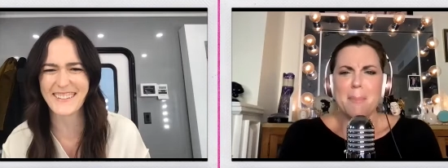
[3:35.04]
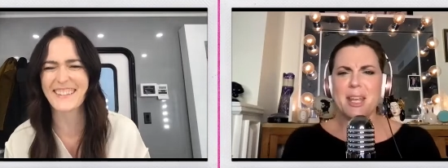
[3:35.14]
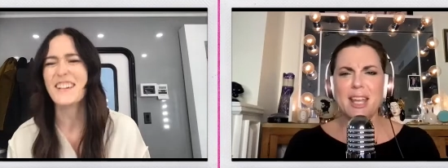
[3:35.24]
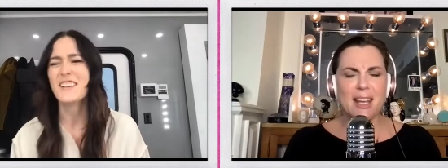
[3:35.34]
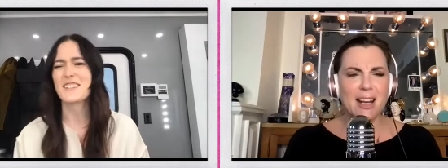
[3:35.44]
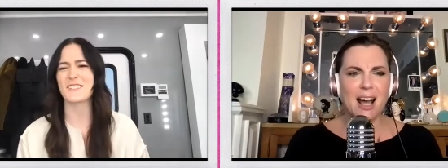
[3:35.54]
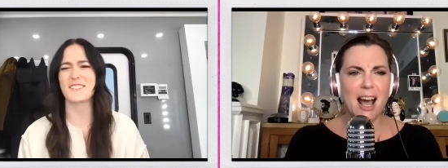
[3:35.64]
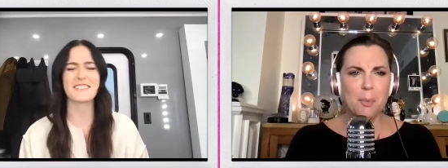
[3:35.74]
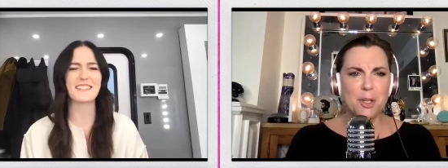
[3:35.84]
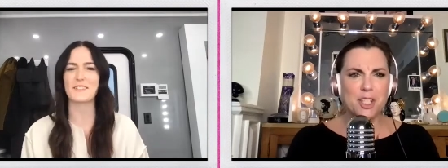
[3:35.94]
Speaker 1: mean,
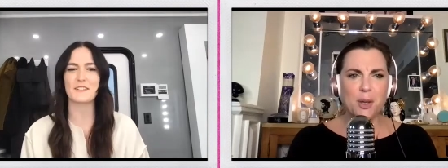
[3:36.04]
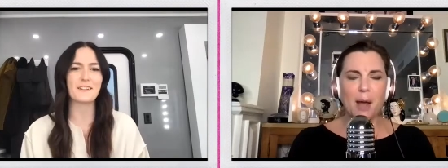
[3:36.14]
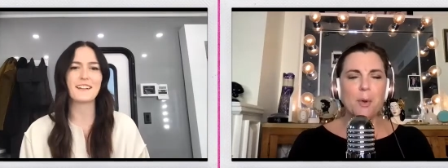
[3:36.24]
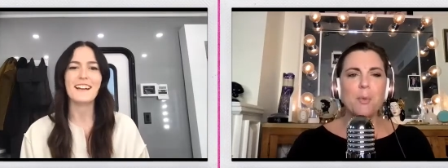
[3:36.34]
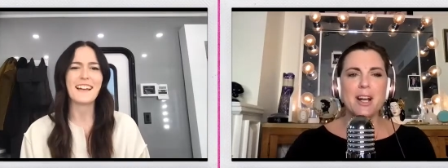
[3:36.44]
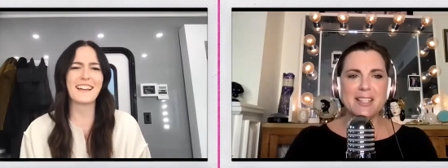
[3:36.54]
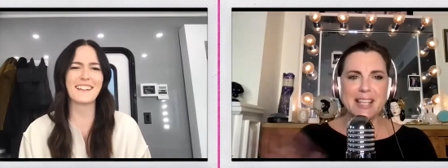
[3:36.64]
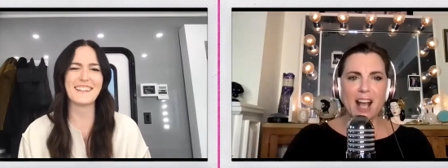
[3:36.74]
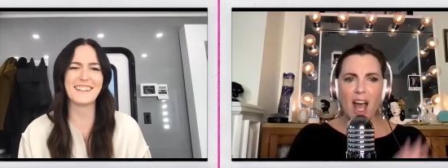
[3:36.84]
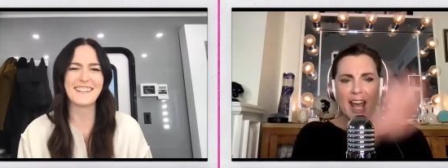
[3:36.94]
I would too. I would want to
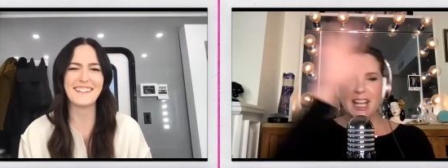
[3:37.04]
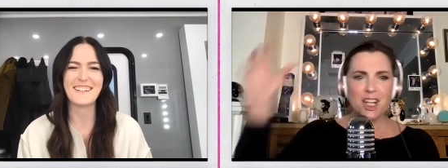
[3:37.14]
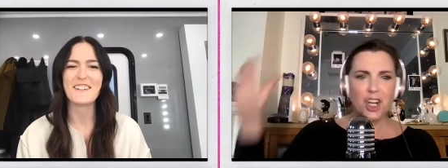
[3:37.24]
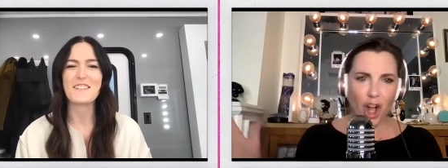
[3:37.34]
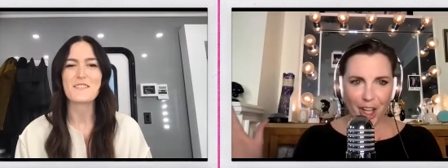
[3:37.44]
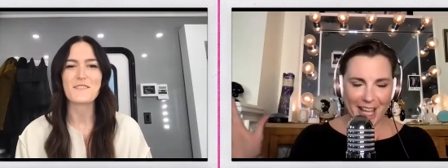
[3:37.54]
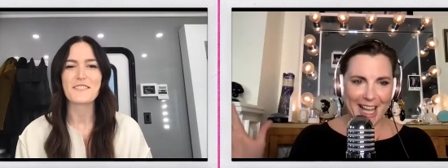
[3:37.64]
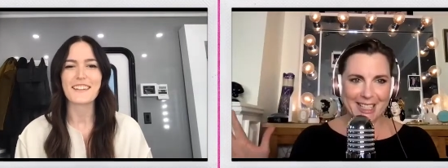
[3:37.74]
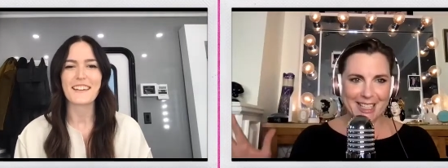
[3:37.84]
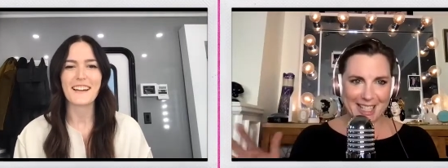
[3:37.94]
see any and all
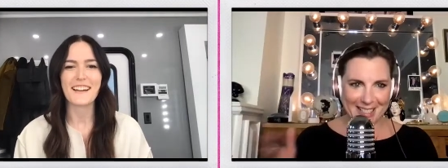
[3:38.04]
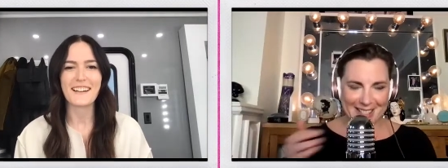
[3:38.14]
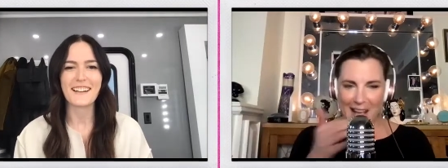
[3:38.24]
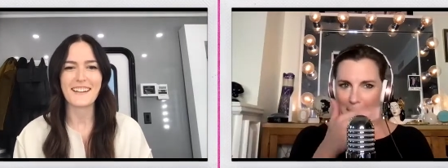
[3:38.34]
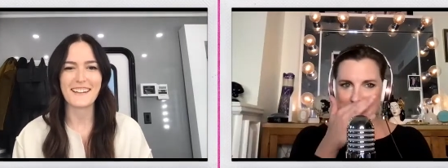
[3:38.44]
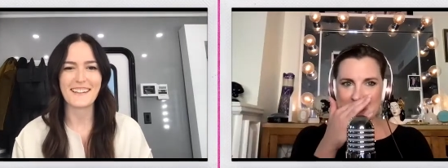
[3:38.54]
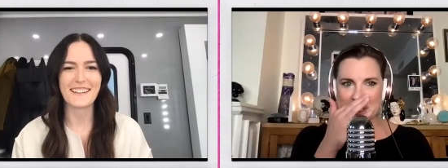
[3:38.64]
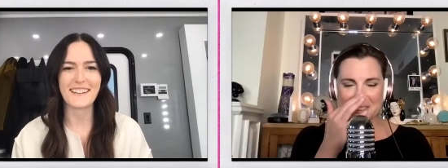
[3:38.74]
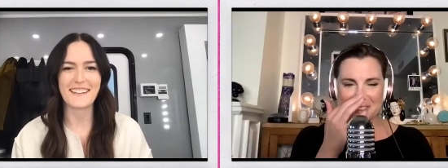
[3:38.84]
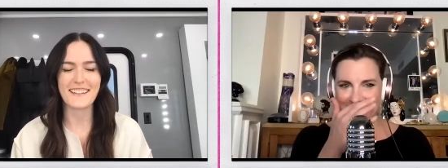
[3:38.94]
candies.
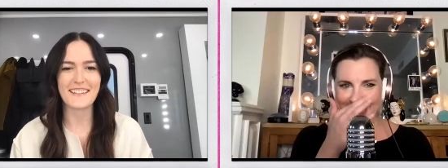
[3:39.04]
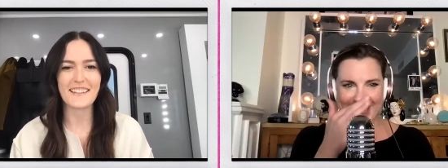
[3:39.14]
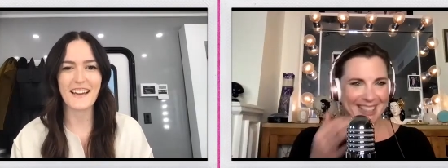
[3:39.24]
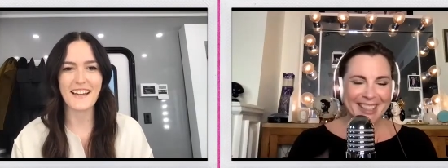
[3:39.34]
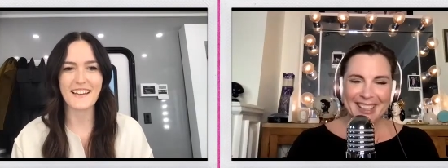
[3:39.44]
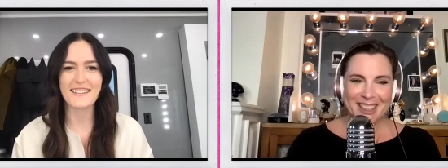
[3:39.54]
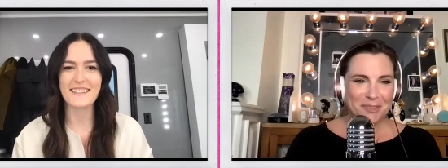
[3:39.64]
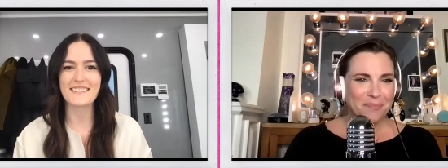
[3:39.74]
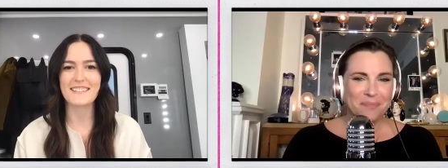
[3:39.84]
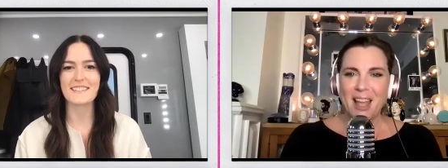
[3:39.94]
Absolutely.
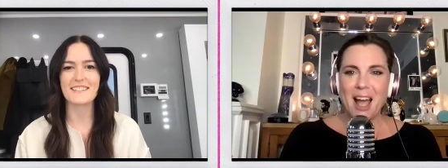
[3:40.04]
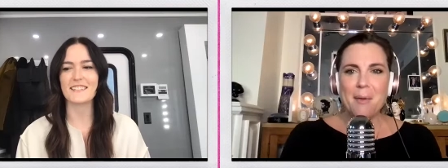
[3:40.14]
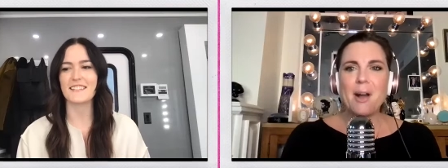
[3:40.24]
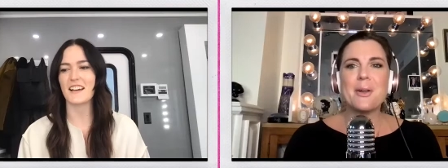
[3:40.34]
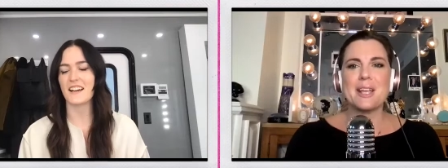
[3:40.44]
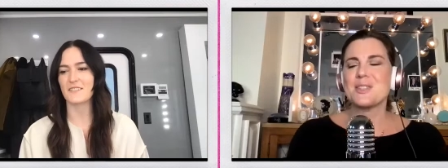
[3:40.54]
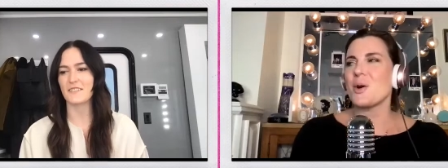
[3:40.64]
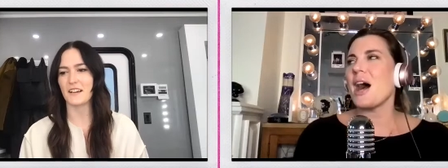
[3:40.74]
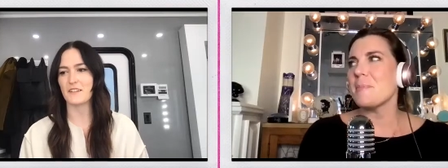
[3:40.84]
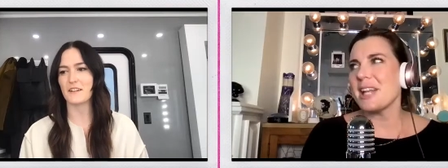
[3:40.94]
I okay,
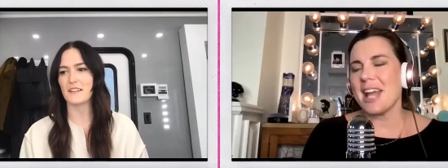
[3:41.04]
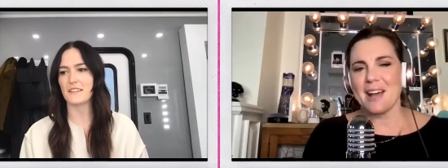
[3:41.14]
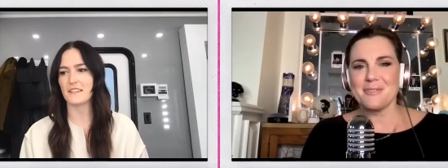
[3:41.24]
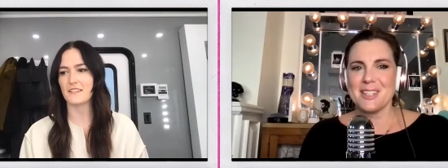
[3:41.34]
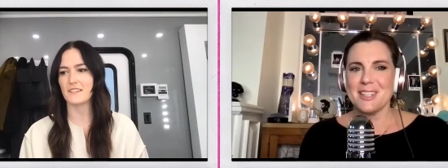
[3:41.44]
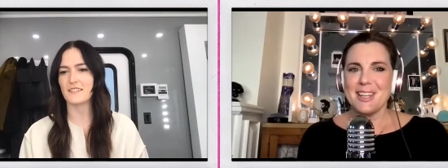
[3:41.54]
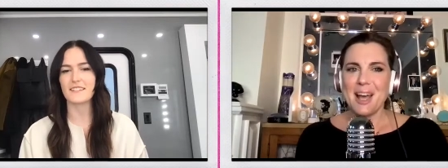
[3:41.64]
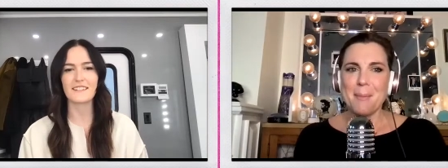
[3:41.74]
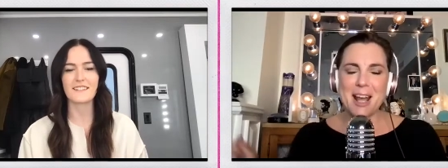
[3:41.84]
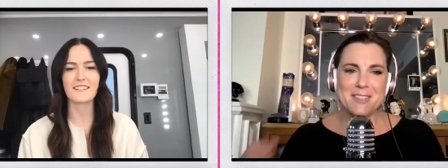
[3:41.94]
so I'm gonna have to,
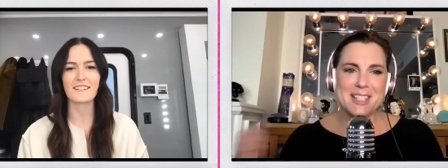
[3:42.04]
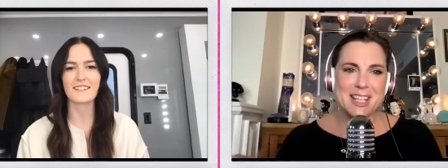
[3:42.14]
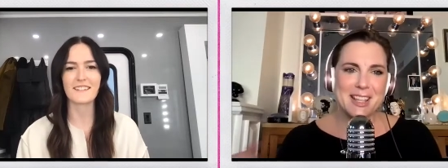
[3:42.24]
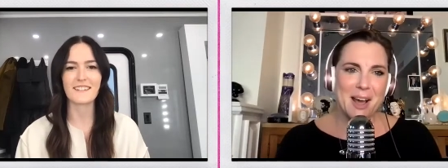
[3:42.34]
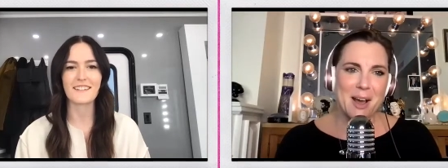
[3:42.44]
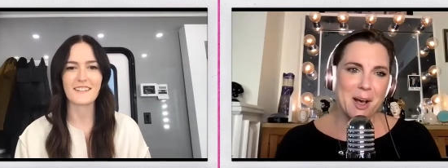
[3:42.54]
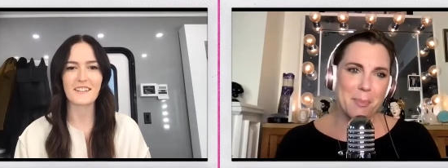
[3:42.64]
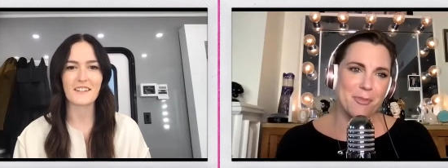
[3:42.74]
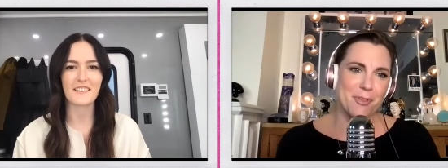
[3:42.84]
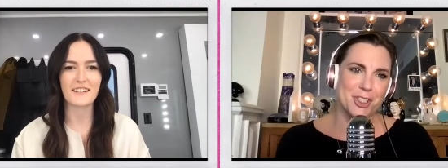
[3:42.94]
I'm gonna have to dig that
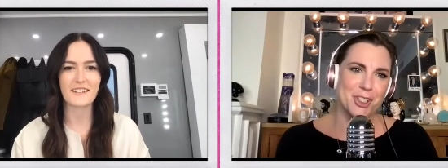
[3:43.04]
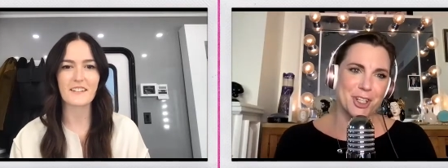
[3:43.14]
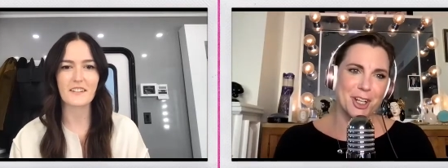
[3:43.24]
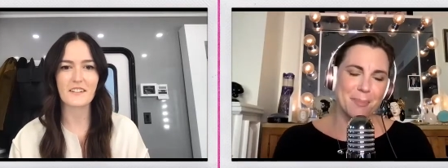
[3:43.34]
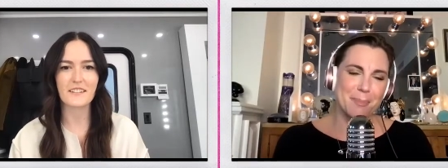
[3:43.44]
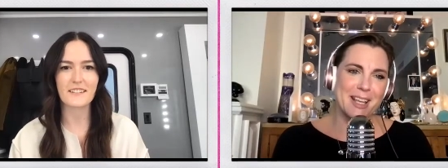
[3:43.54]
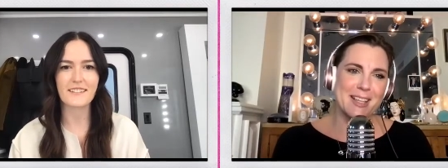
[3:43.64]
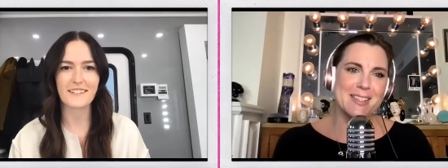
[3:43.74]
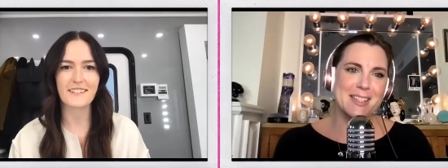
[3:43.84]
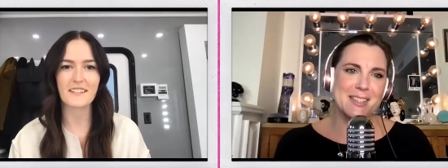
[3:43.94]
up for sure
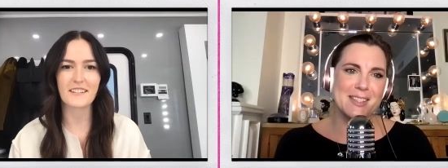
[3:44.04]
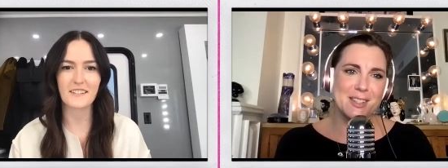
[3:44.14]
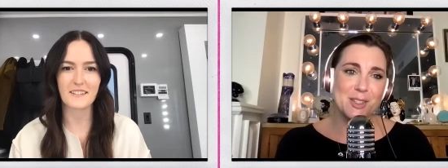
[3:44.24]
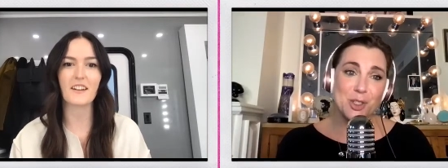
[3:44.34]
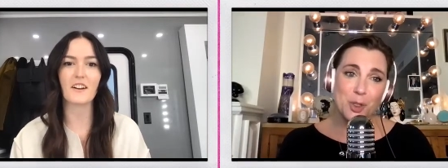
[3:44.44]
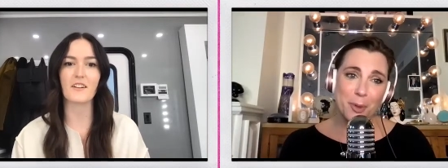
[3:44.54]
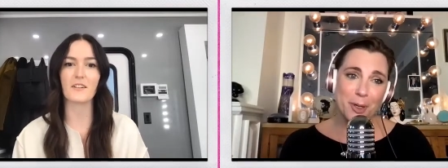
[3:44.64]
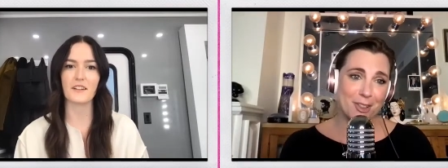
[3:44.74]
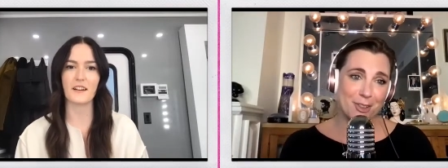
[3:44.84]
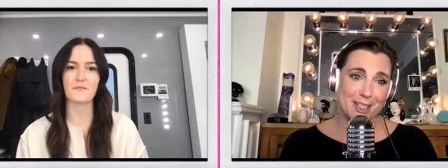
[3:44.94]
because this is a super
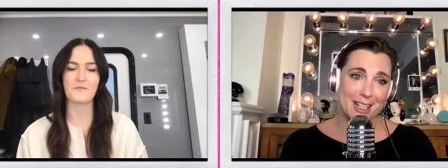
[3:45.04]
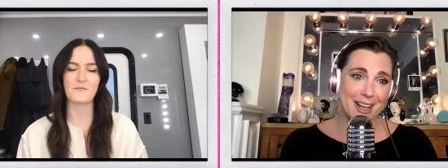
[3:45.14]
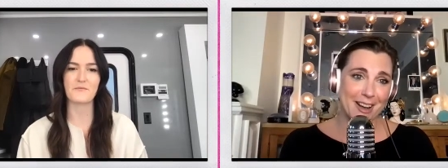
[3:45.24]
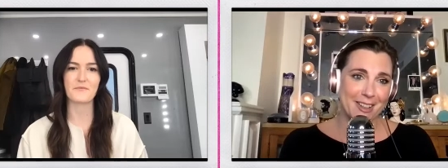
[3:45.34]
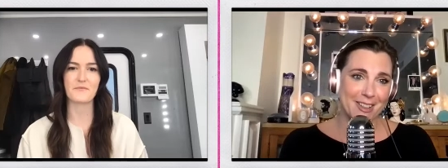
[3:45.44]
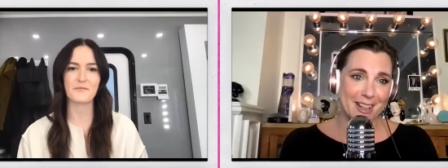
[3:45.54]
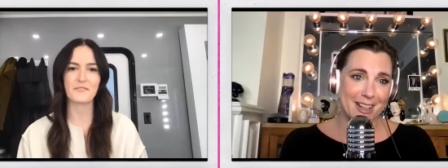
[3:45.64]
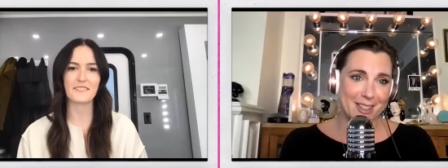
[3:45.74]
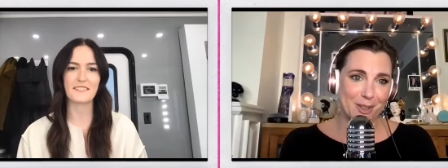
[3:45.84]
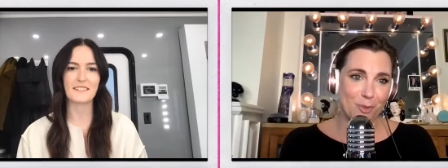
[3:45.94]
interesting character,
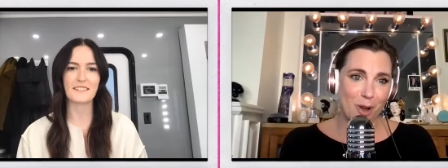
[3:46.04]
as you